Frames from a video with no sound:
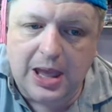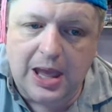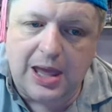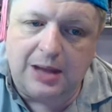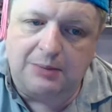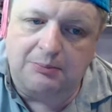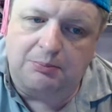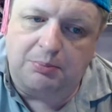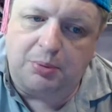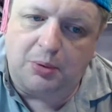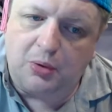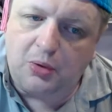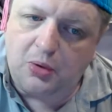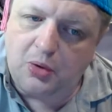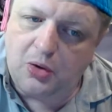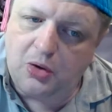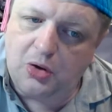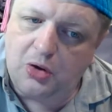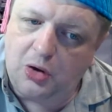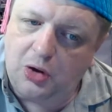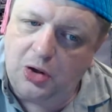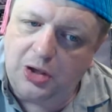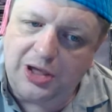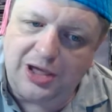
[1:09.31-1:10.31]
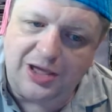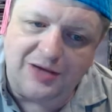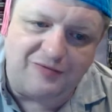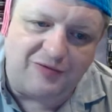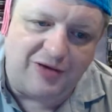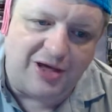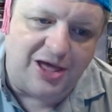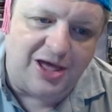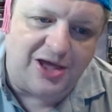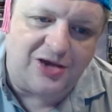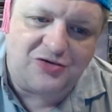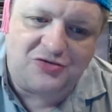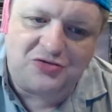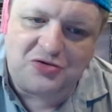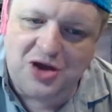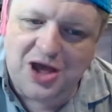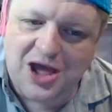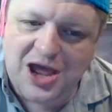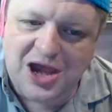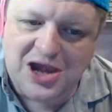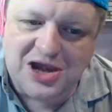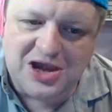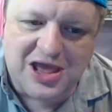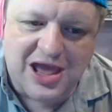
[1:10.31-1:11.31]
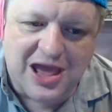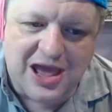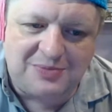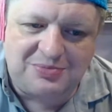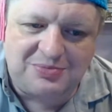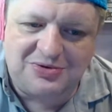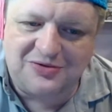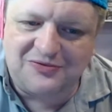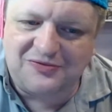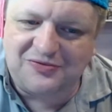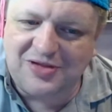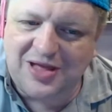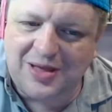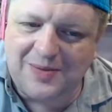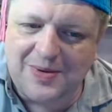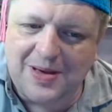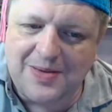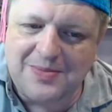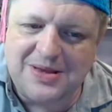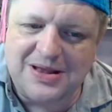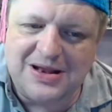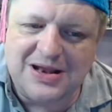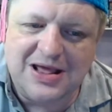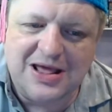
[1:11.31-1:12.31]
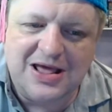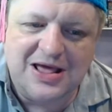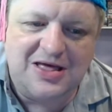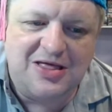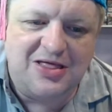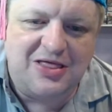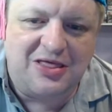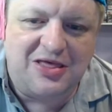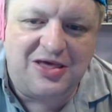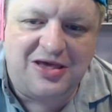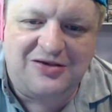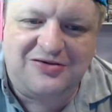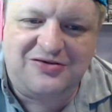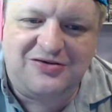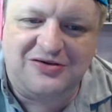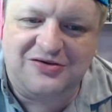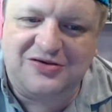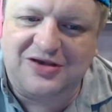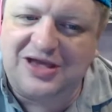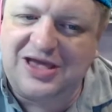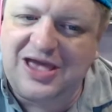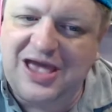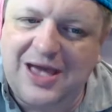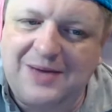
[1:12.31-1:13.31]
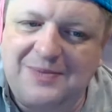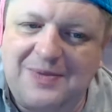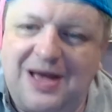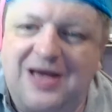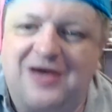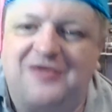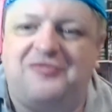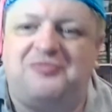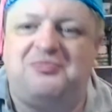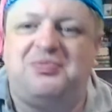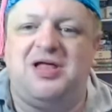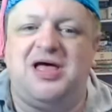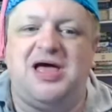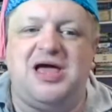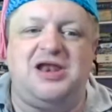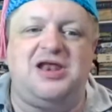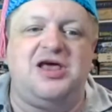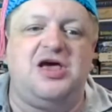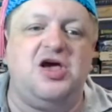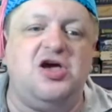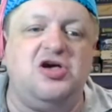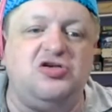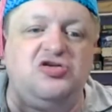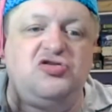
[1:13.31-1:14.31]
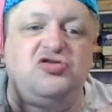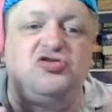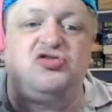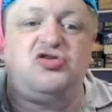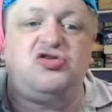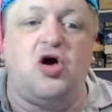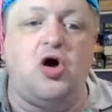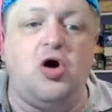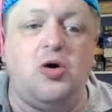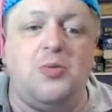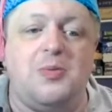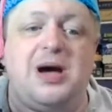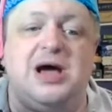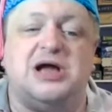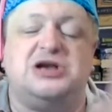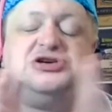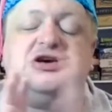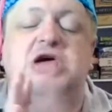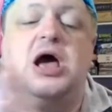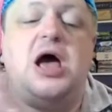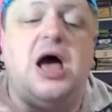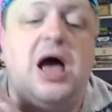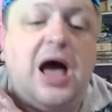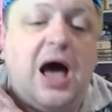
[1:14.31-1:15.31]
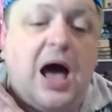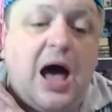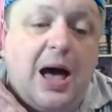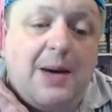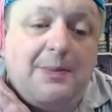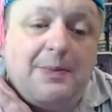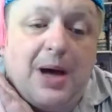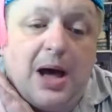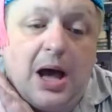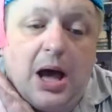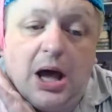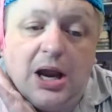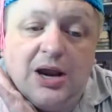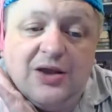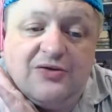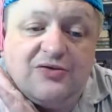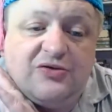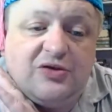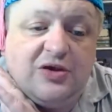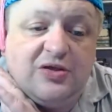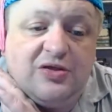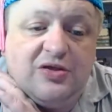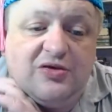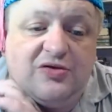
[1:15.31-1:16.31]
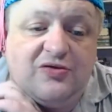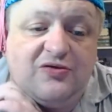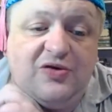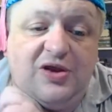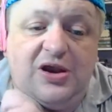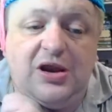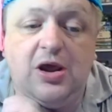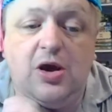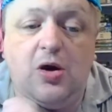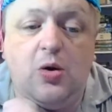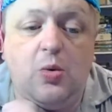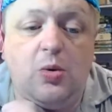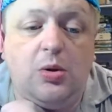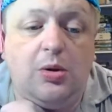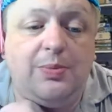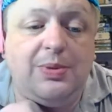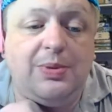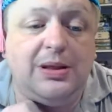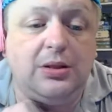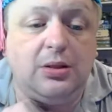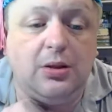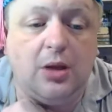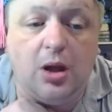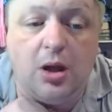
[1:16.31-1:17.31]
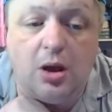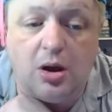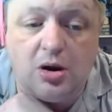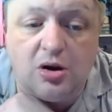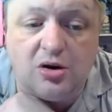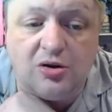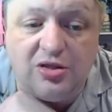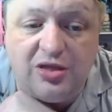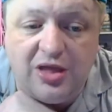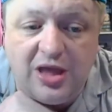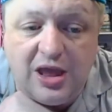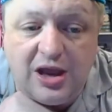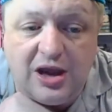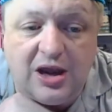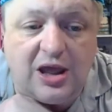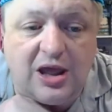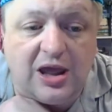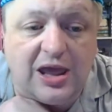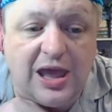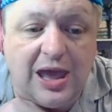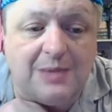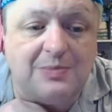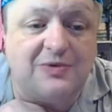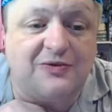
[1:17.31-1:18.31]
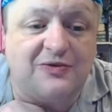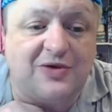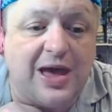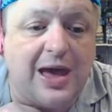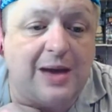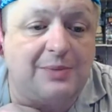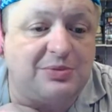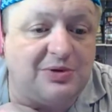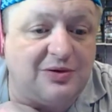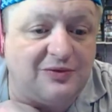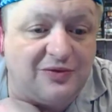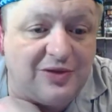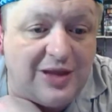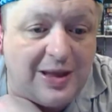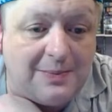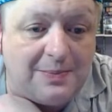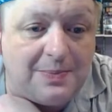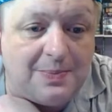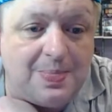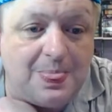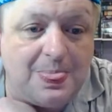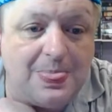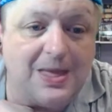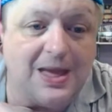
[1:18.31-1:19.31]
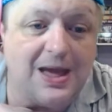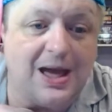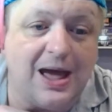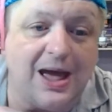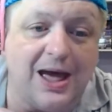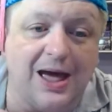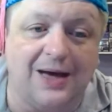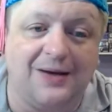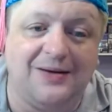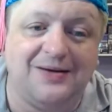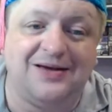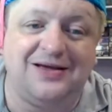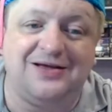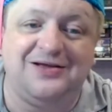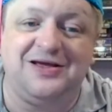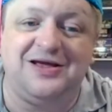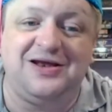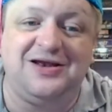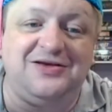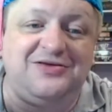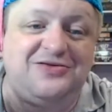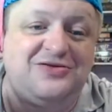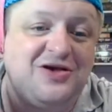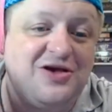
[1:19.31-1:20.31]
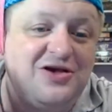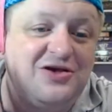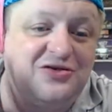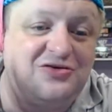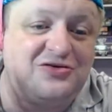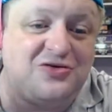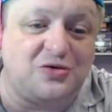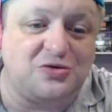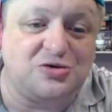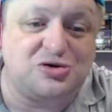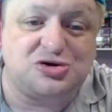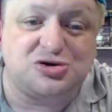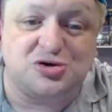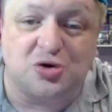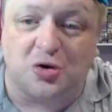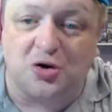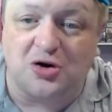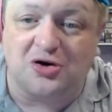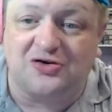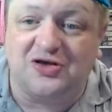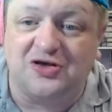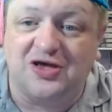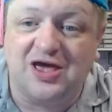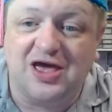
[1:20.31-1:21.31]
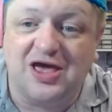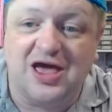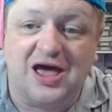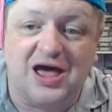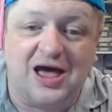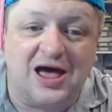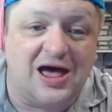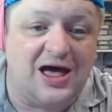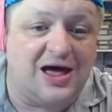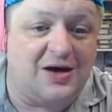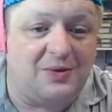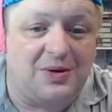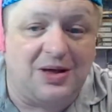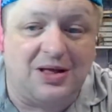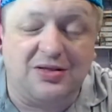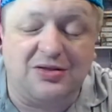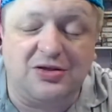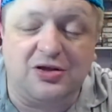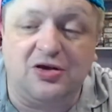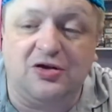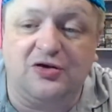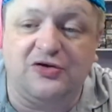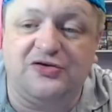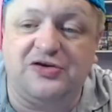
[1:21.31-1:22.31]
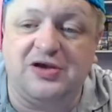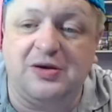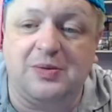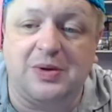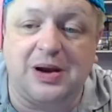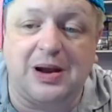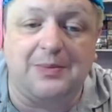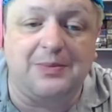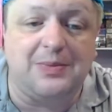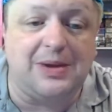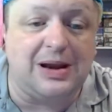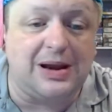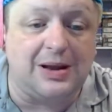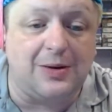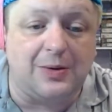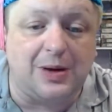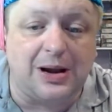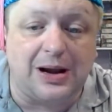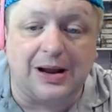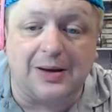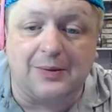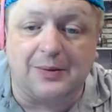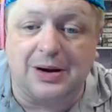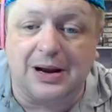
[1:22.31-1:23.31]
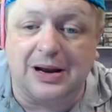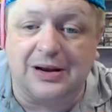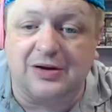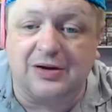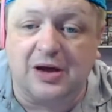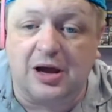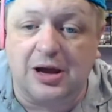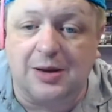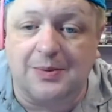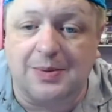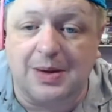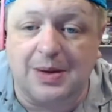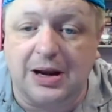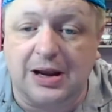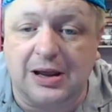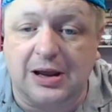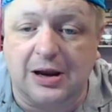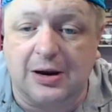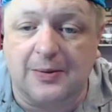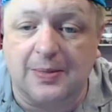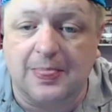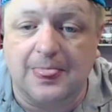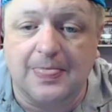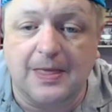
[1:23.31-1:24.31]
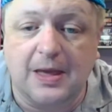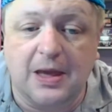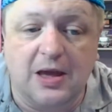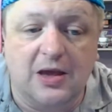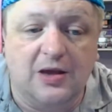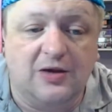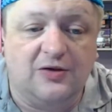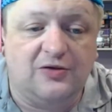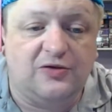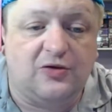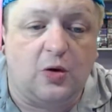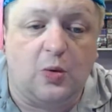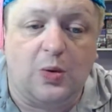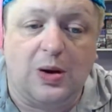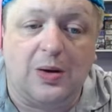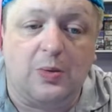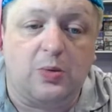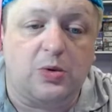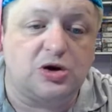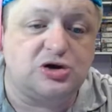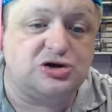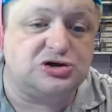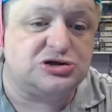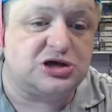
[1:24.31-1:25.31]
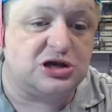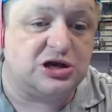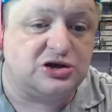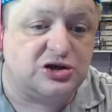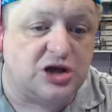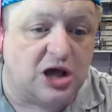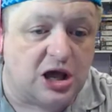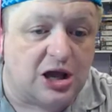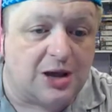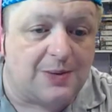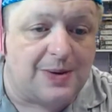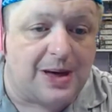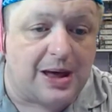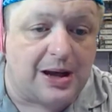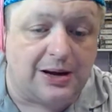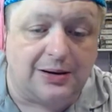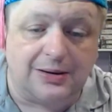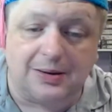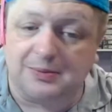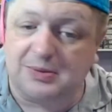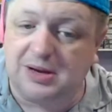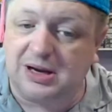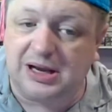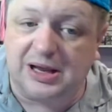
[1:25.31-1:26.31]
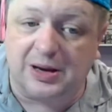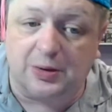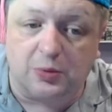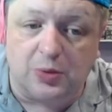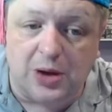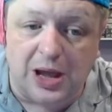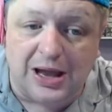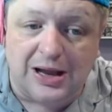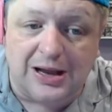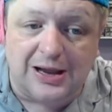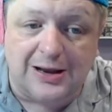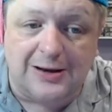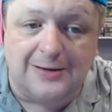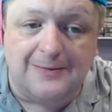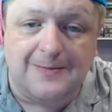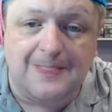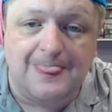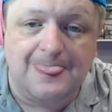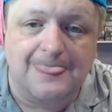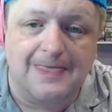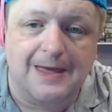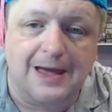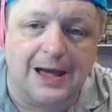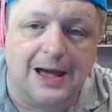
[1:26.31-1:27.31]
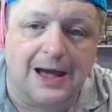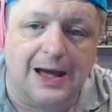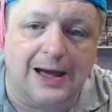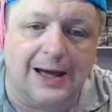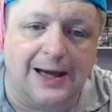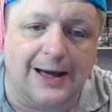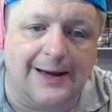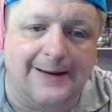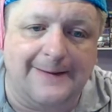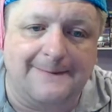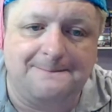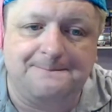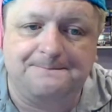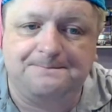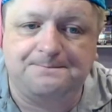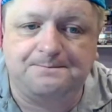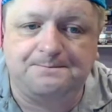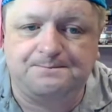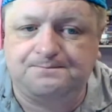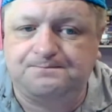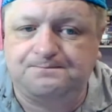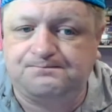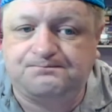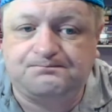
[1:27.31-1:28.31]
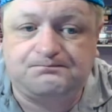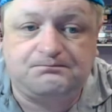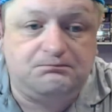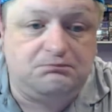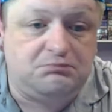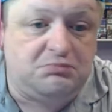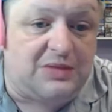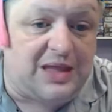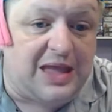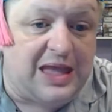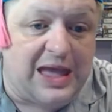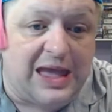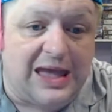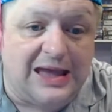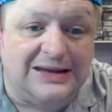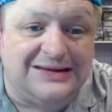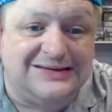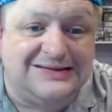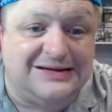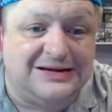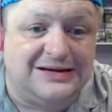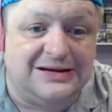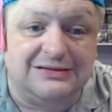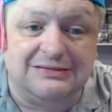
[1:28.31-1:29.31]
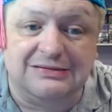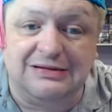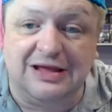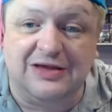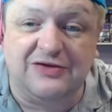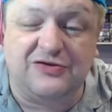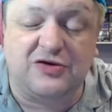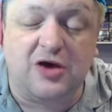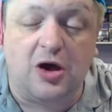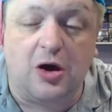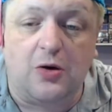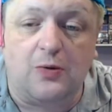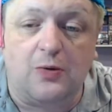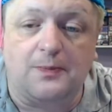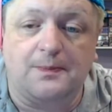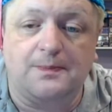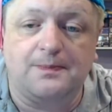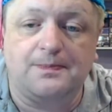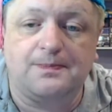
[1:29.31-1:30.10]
And boy, have I tried Captain Flip. I mean, this is a game I have played so much. Honestly, this video will be longer than a game of Captain Flip. It is so short. Well, you'll see what I'm meaning when I talk about it here. So we're just going to talk about it. I'm going to get right in, and let's go.